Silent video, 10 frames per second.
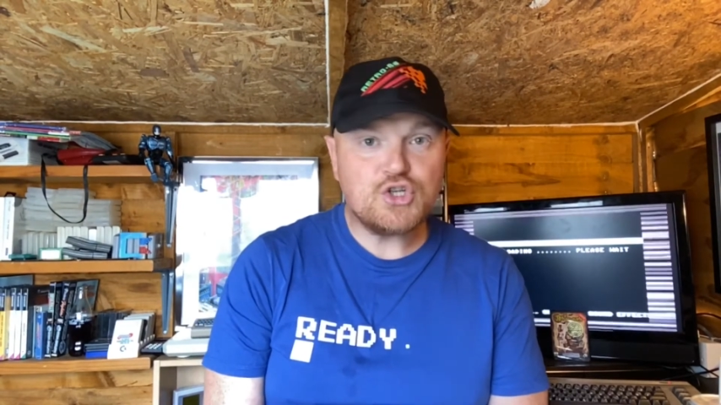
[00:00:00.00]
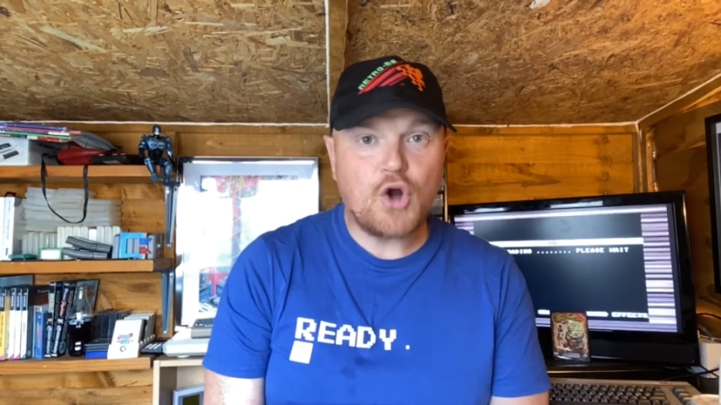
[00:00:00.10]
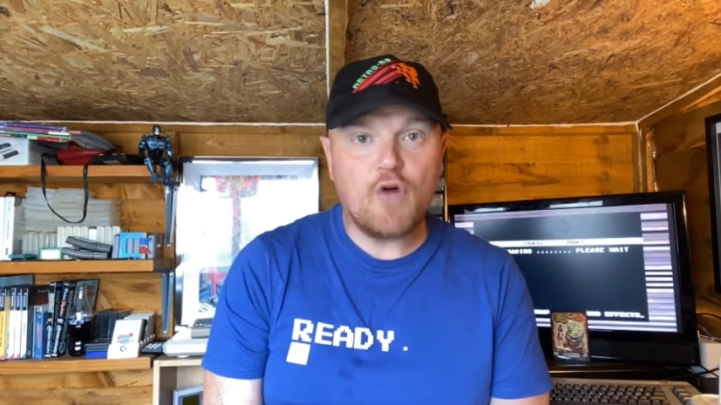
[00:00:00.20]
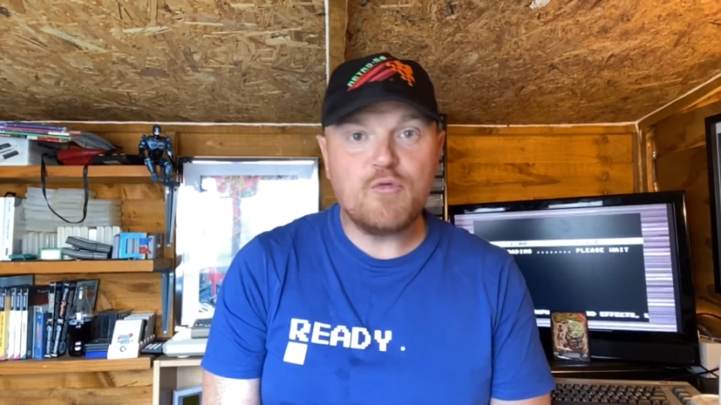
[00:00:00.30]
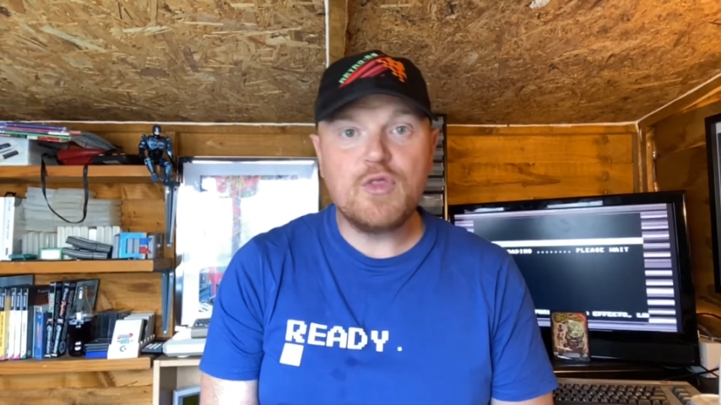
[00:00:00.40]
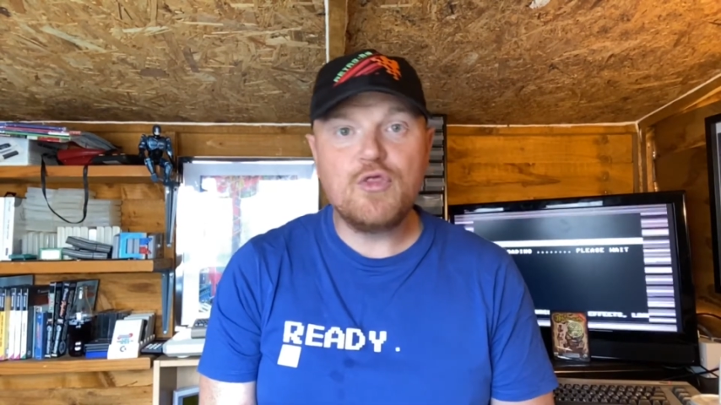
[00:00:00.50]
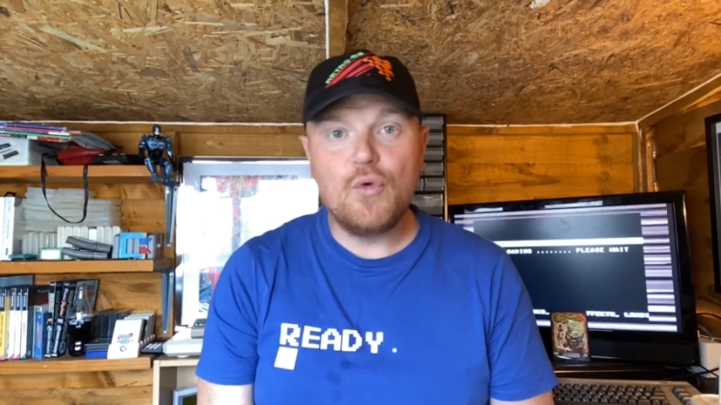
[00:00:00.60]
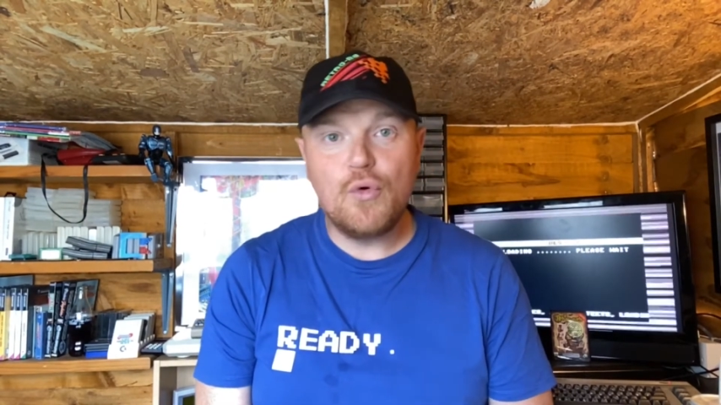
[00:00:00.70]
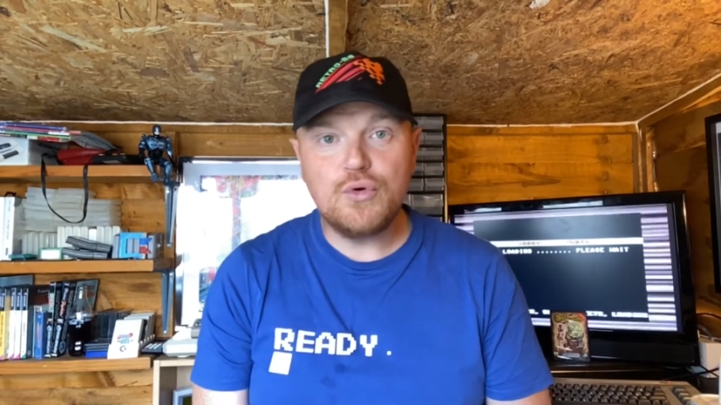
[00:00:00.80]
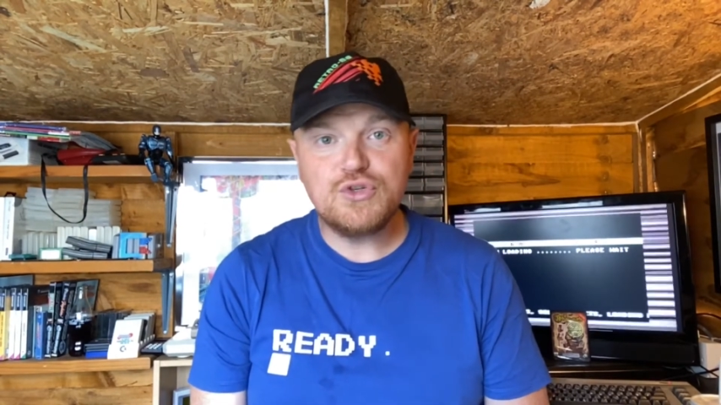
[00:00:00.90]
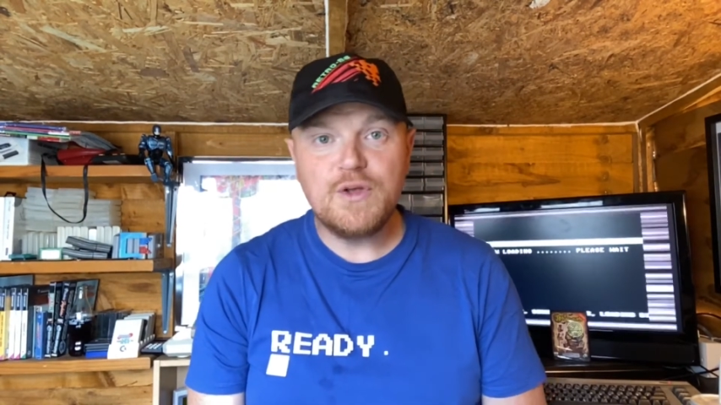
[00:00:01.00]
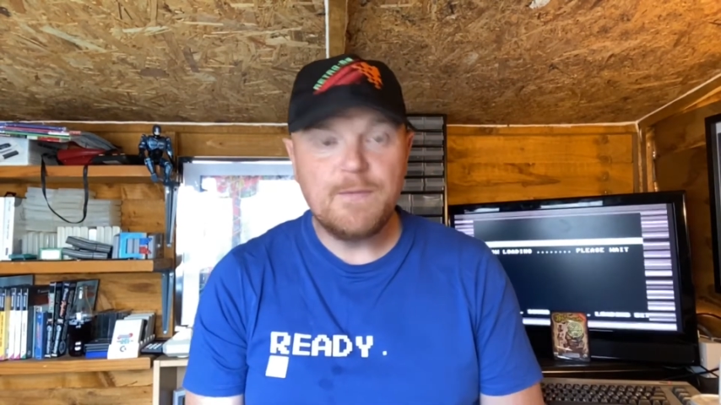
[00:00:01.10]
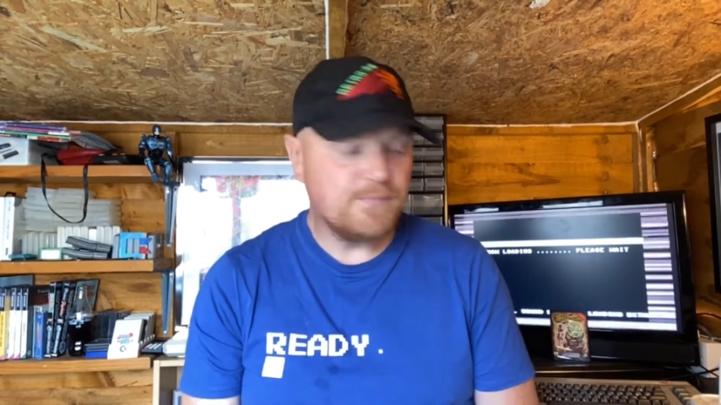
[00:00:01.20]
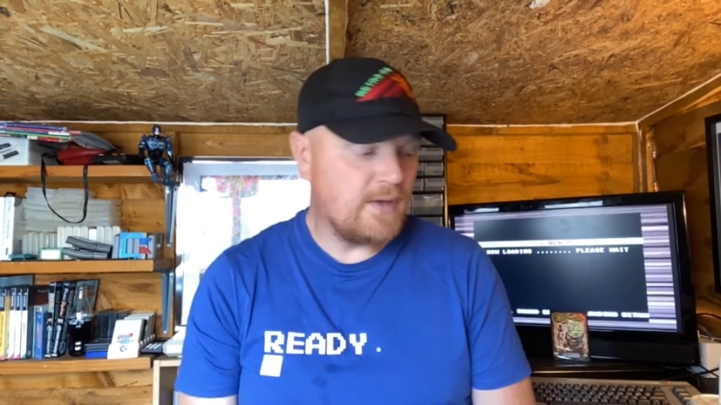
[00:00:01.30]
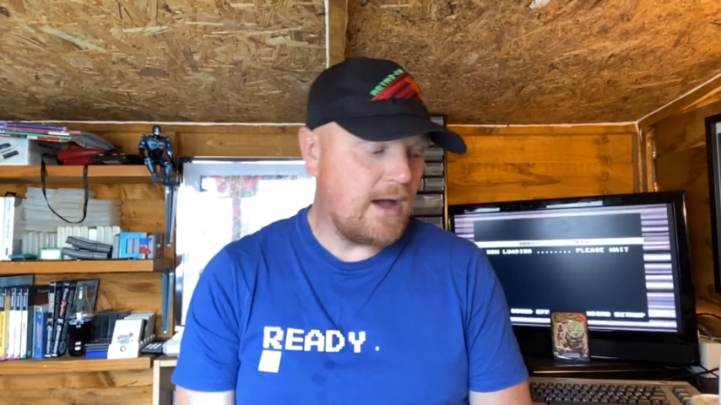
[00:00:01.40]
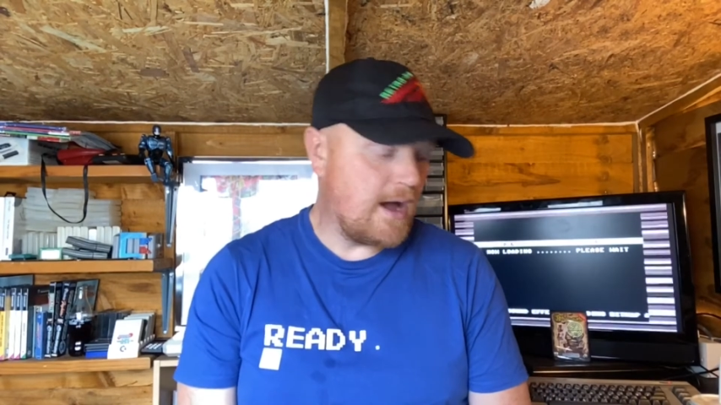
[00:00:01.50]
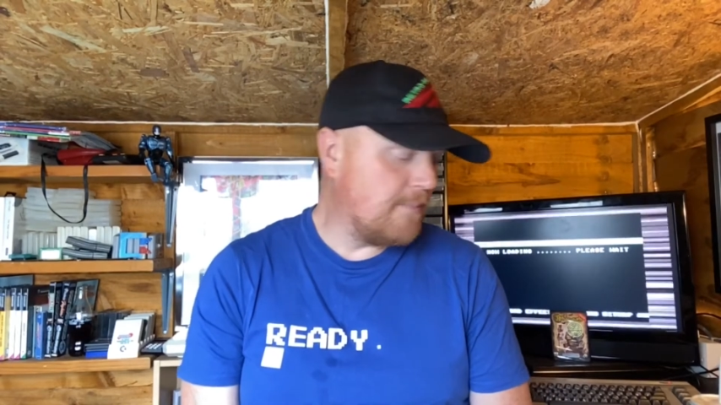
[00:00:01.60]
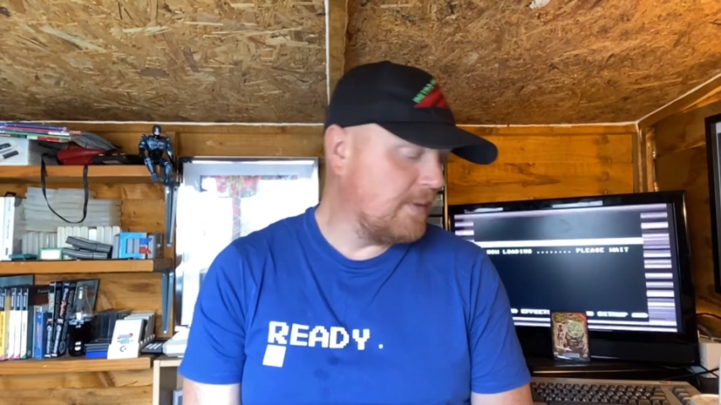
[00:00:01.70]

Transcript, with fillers: off with those um,